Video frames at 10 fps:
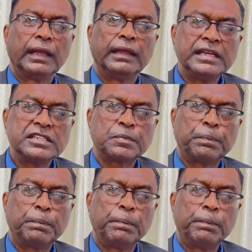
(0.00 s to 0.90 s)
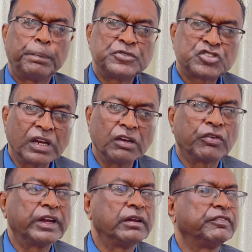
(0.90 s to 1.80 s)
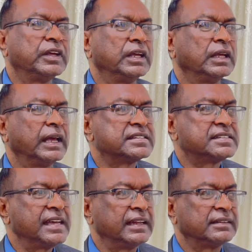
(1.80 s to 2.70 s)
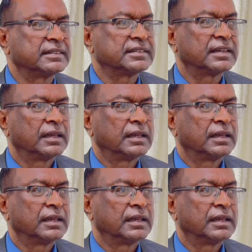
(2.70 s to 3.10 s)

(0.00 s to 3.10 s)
these children of the estates